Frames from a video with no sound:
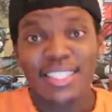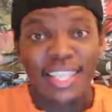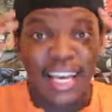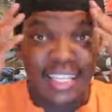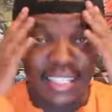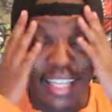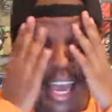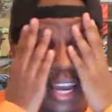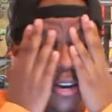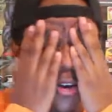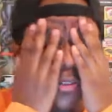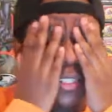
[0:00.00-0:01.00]
takes
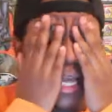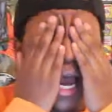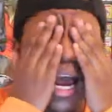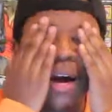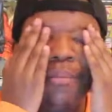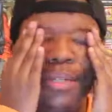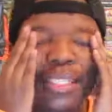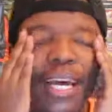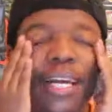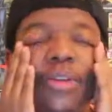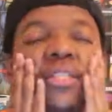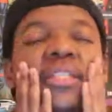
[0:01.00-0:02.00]
Thanos down. But
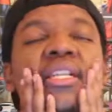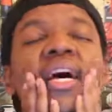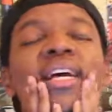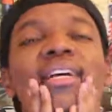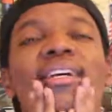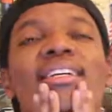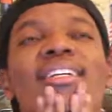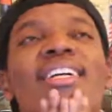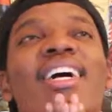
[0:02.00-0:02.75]
Thanos is like,